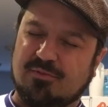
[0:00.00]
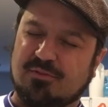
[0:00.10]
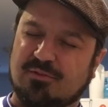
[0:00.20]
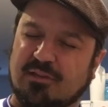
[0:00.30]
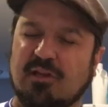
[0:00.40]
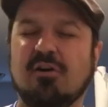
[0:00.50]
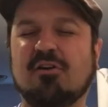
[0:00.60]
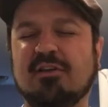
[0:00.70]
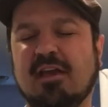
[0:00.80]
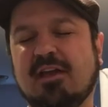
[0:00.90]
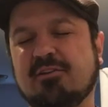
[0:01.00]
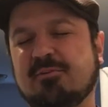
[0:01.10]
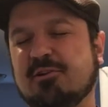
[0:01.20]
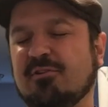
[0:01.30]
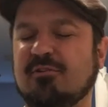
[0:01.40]
like, oh yeah, I'm
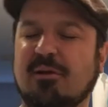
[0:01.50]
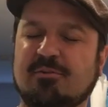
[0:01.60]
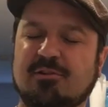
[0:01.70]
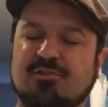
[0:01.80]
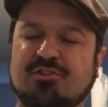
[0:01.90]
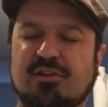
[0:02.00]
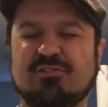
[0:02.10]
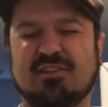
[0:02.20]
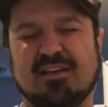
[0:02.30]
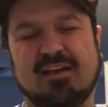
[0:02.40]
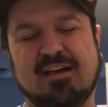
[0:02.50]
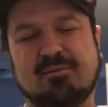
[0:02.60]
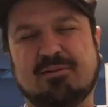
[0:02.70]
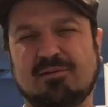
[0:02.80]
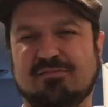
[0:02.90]
gonna go grab another shell, and you're like, I'm
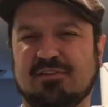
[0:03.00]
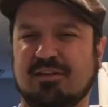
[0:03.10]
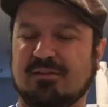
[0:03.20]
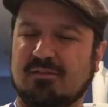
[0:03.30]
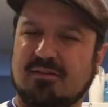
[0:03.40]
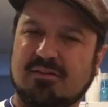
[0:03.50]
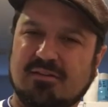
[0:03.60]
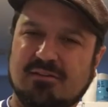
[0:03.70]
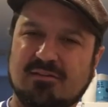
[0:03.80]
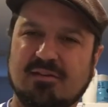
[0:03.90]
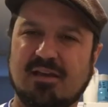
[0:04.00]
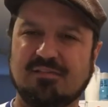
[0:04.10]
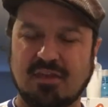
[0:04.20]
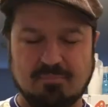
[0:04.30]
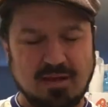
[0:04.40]
gonna have to have
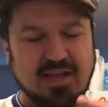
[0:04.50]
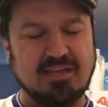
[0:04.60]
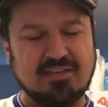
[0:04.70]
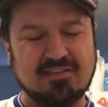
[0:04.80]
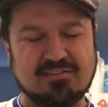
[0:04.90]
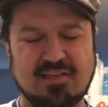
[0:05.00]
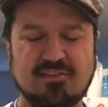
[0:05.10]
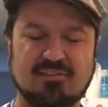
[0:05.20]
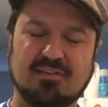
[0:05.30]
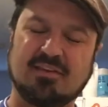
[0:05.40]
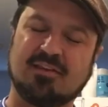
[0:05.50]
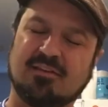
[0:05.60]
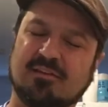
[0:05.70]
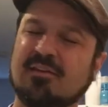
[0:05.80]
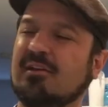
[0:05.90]
that piney taste again.
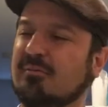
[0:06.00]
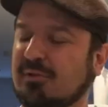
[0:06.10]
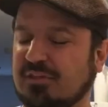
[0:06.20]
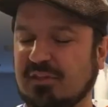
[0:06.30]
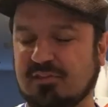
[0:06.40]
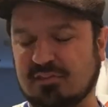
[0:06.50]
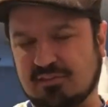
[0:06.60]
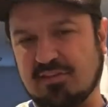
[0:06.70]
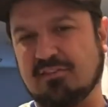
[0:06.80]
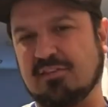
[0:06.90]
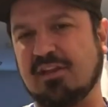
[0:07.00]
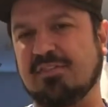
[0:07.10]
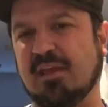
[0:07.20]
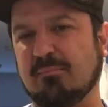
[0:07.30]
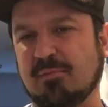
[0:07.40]
And with this, it's got
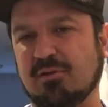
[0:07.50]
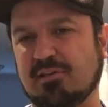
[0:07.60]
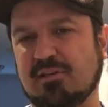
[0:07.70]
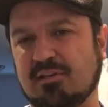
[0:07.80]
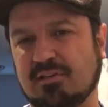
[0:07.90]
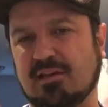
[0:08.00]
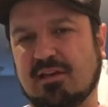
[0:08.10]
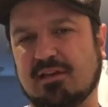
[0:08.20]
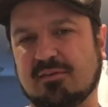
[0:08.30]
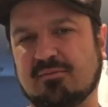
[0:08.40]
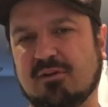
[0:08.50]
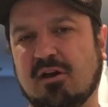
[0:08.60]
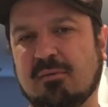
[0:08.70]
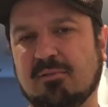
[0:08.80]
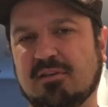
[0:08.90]
that milky kind of
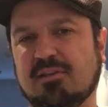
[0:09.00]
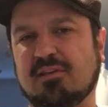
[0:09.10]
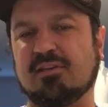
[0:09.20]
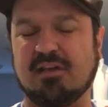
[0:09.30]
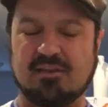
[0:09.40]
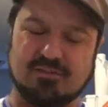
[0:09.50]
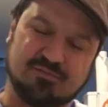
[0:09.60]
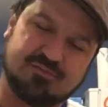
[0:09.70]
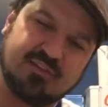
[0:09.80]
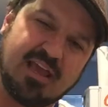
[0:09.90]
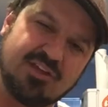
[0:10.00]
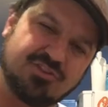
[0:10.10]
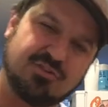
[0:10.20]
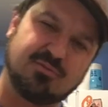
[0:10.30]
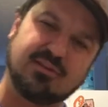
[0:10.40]
almondy kind of
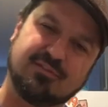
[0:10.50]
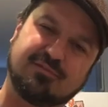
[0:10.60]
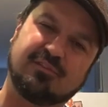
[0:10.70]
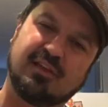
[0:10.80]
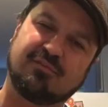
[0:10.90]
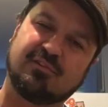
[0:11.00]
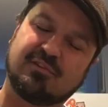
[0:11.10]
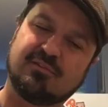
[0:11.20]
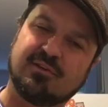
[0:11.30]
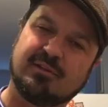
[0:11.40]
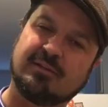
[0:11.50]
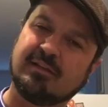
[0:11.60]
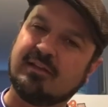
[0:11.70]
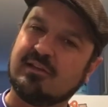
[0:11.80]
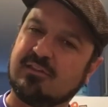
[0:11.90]
cashewy flavor to it,
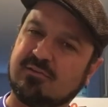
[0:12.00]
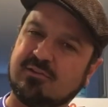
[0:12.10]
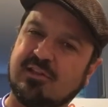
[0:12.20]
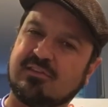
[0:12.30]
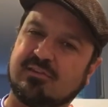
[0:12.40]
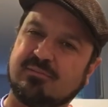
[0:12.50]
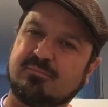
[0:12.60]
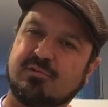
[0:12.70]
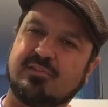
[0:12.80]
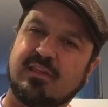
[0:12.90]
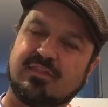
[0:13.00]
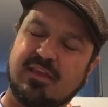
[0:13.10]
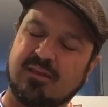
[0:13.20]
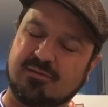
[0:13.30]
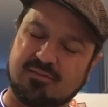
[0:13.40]
so it doesn't present
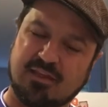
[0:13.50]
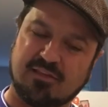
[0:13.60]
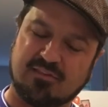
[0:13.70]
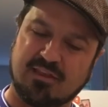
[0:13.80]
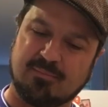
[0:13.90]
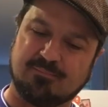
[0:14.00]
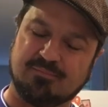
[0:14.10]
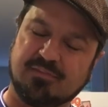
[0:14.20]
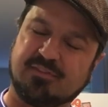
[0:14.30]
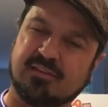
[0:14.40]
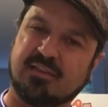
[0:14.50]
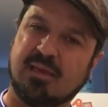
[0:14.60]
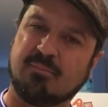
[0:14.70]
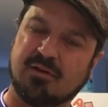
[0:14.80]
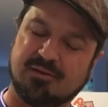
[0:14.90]
that same
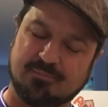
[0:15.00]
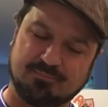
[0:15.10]
dilemma,